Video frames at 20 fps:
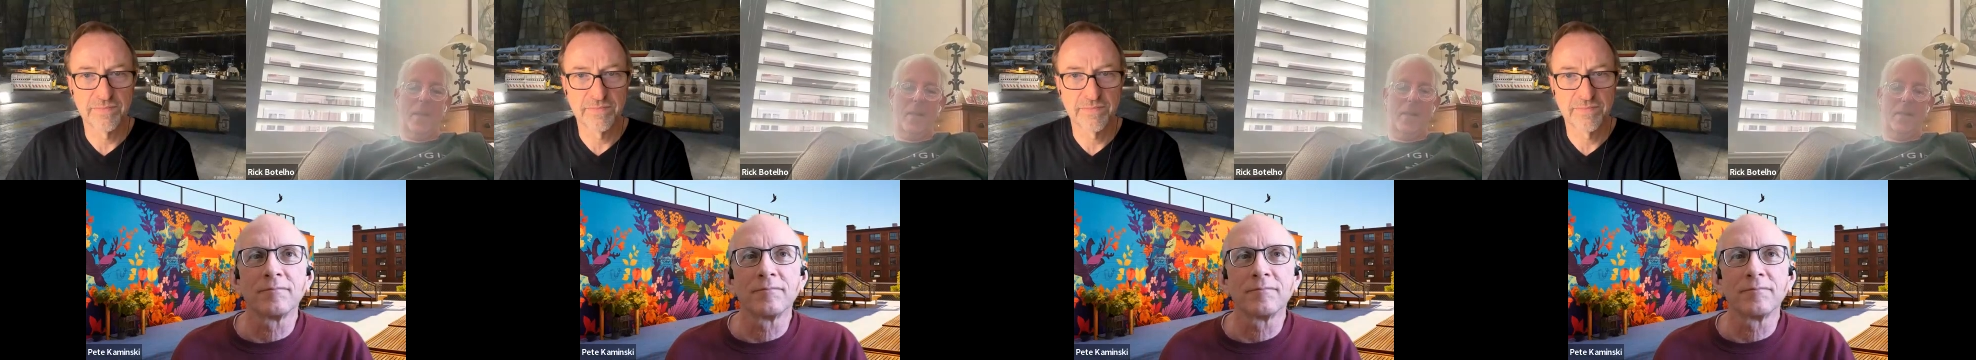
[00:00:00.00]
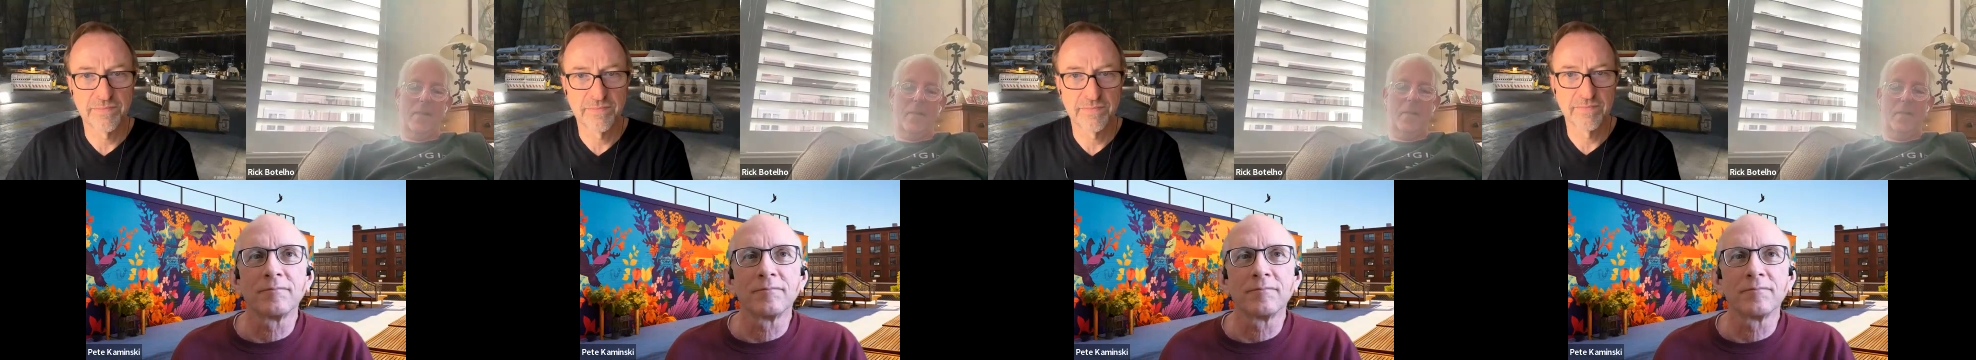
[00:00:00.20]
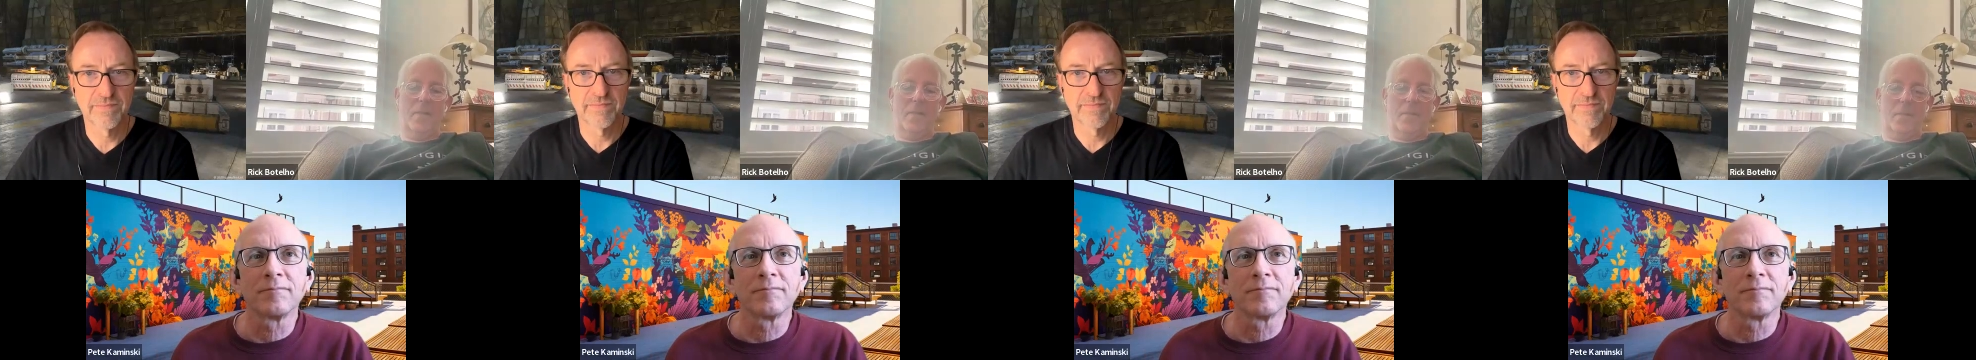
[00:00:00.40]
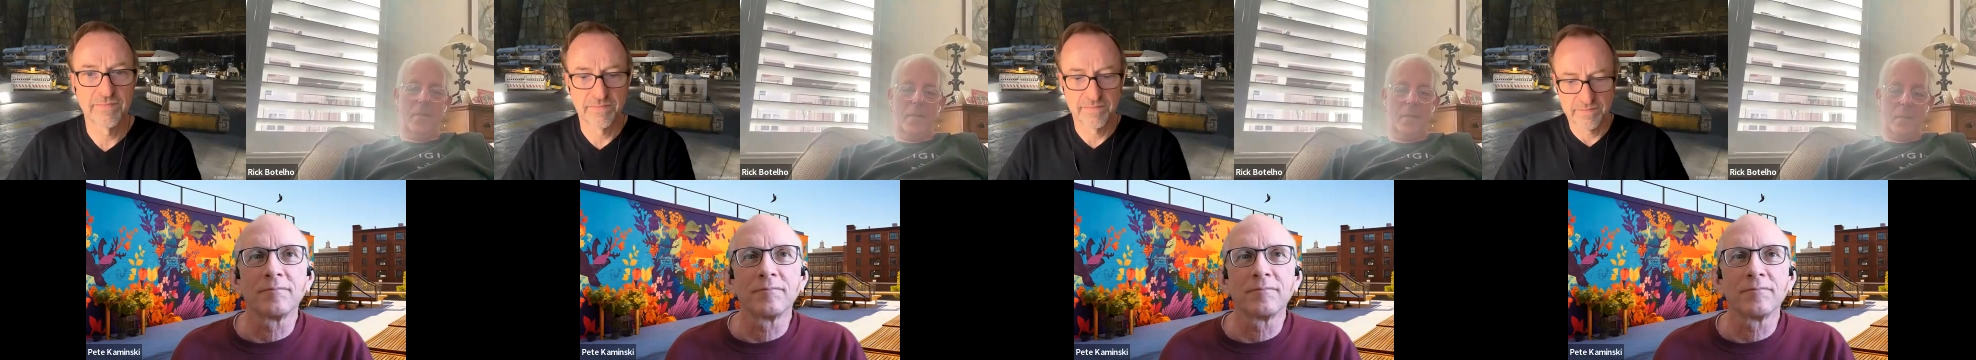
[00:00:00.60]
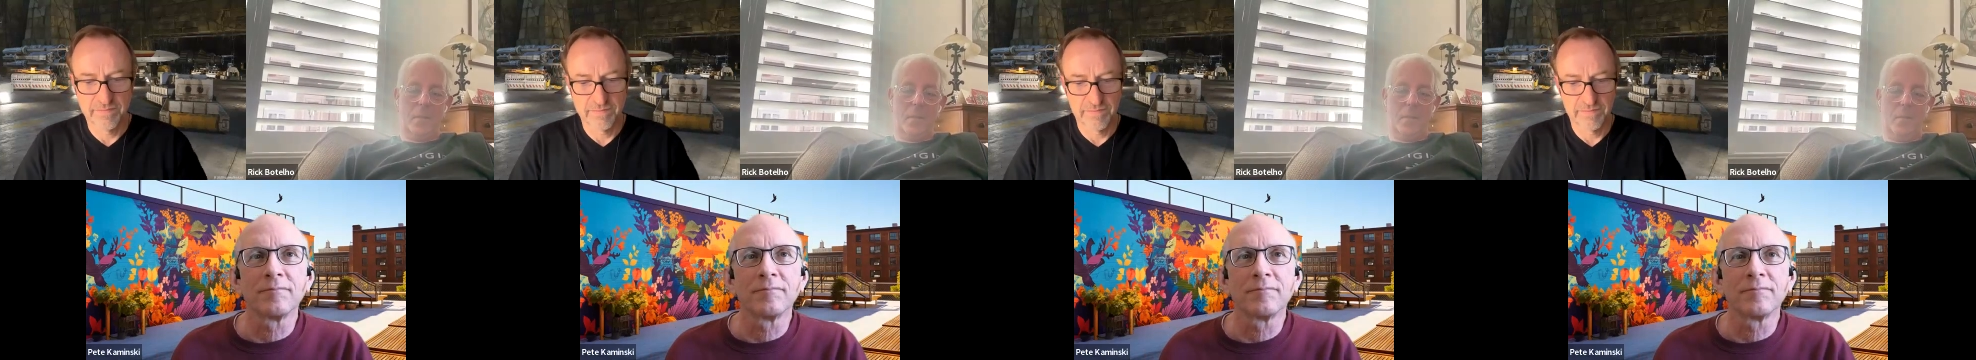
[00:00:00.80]

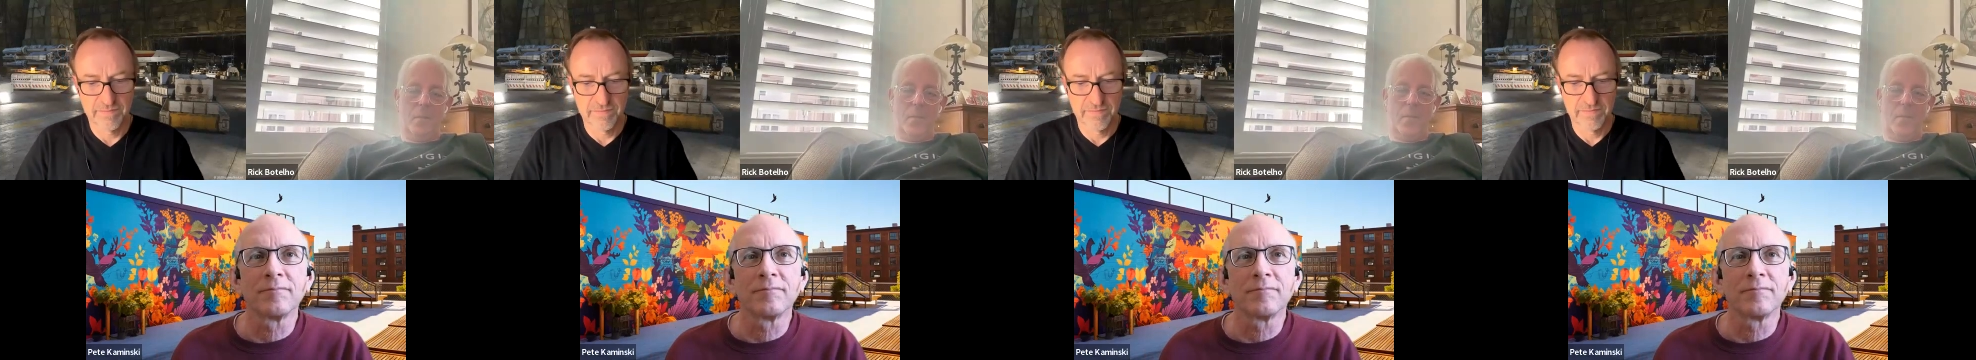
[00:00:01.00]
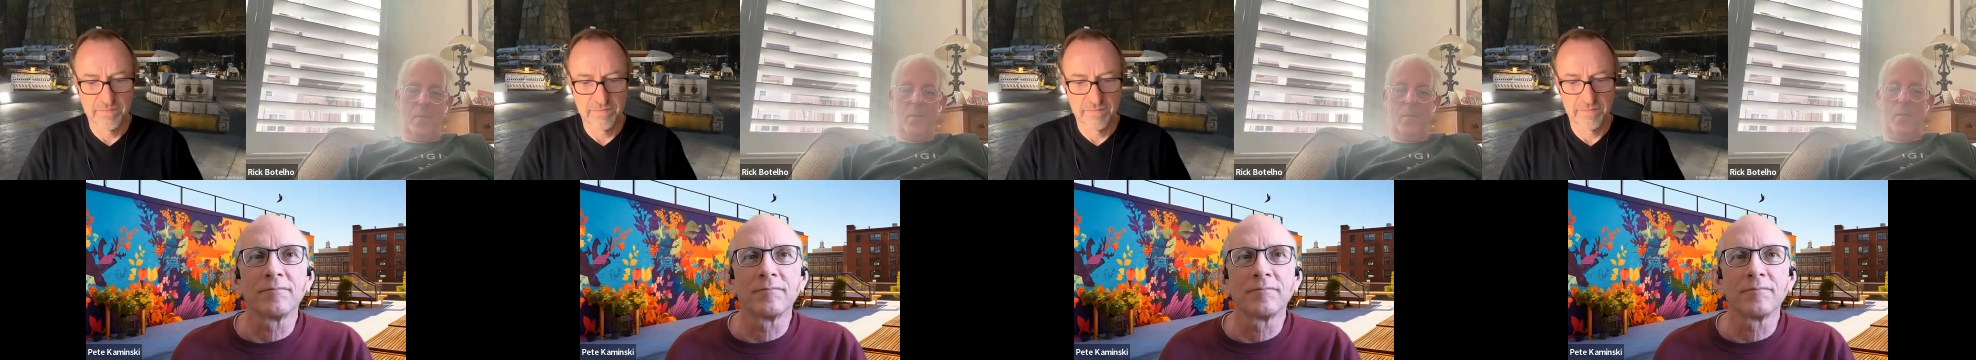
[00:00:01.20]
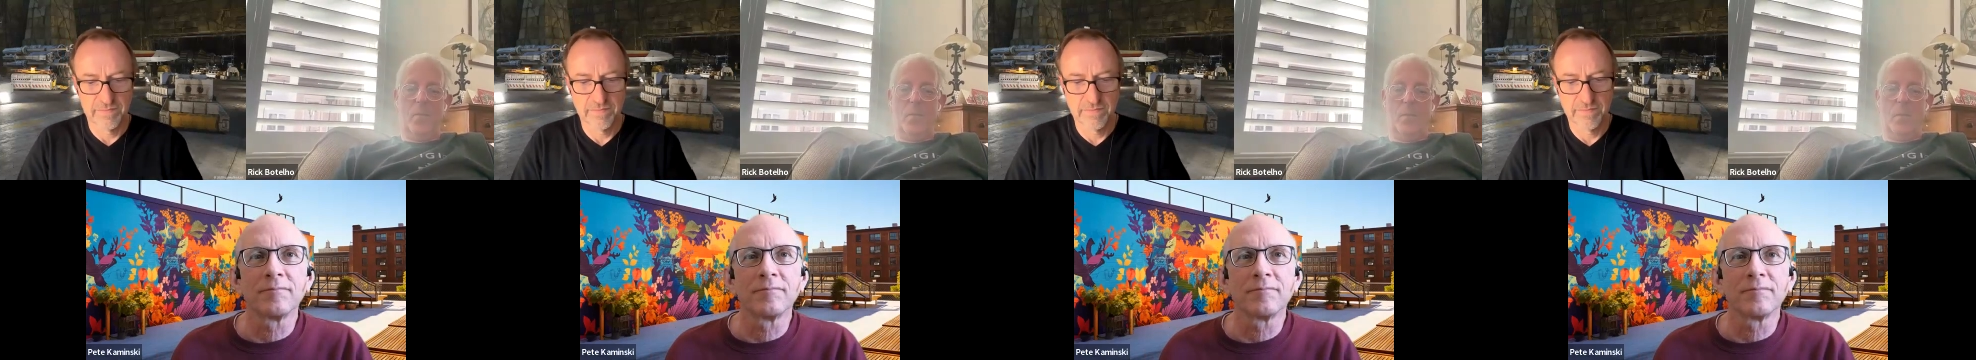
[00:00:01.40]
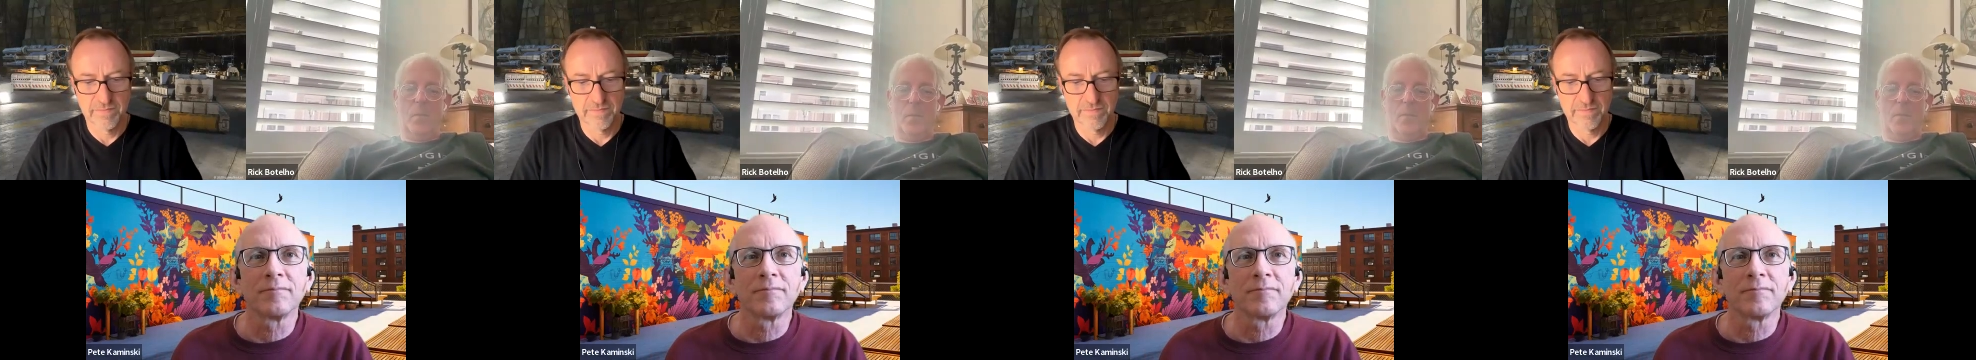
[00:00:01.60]
(silence)